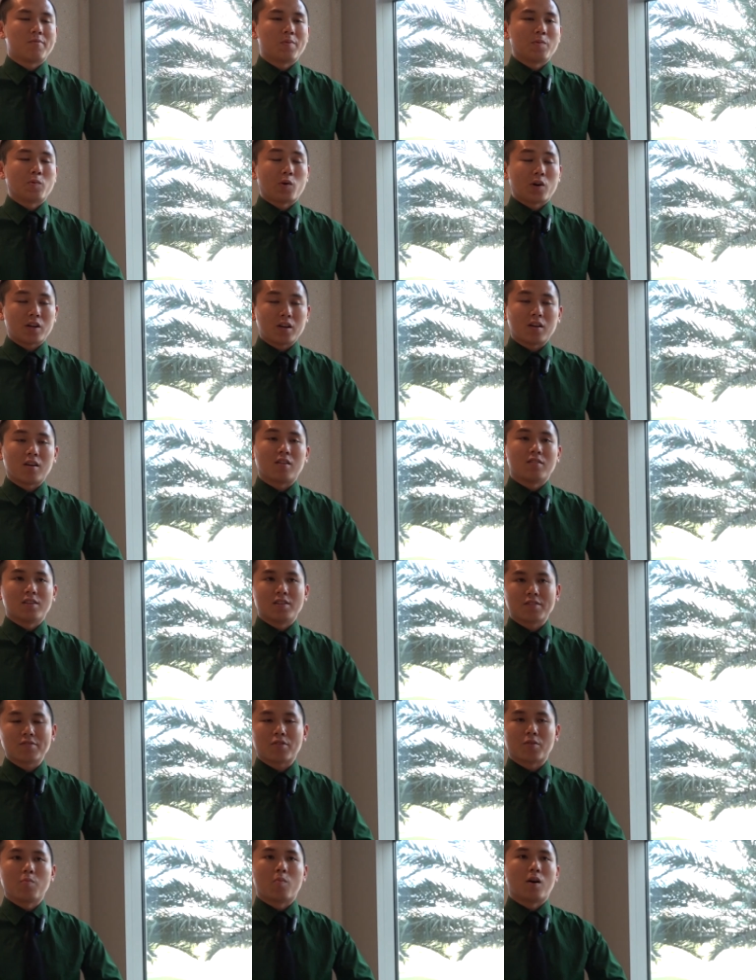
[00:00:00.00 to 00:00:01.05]
have been working on
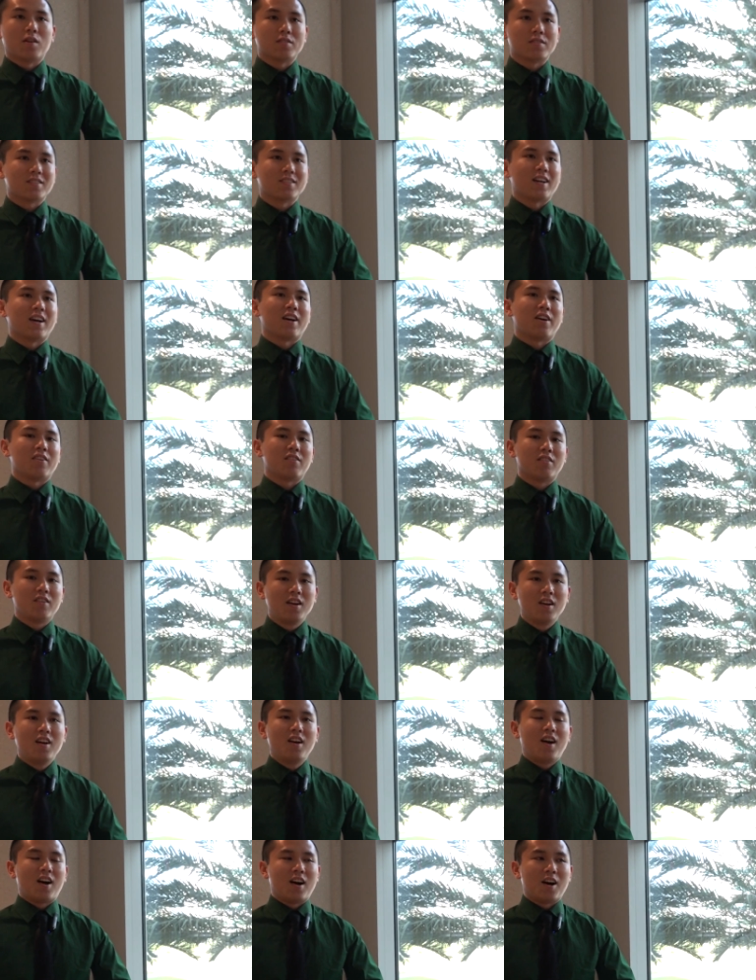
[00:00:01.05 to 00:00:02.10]
this for months now,
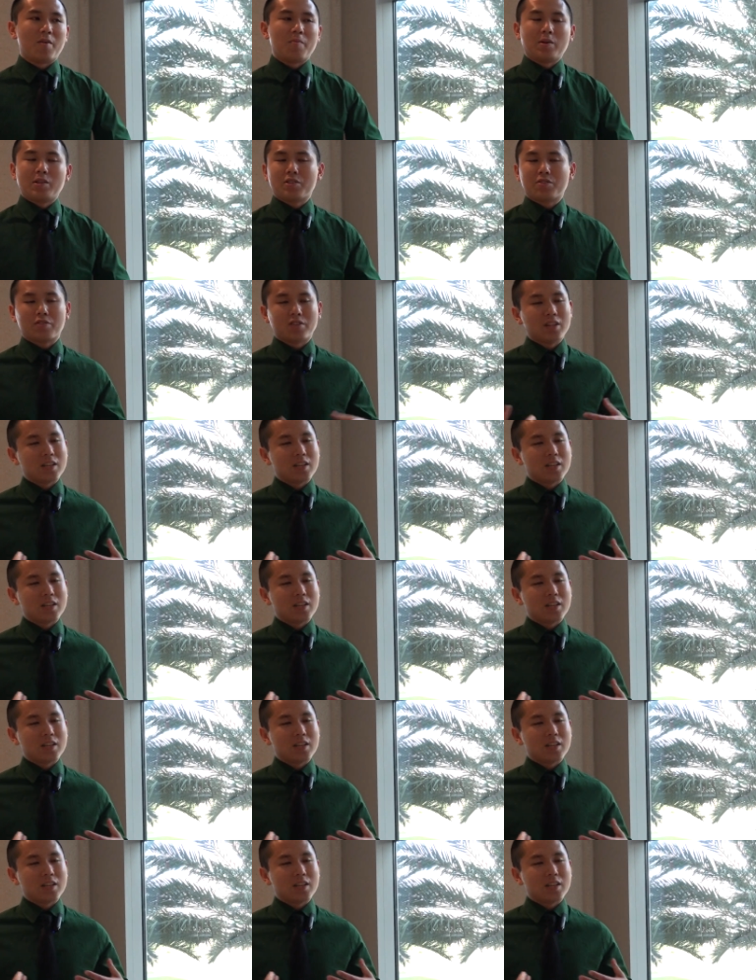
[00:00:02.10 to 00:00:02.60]
um, and it's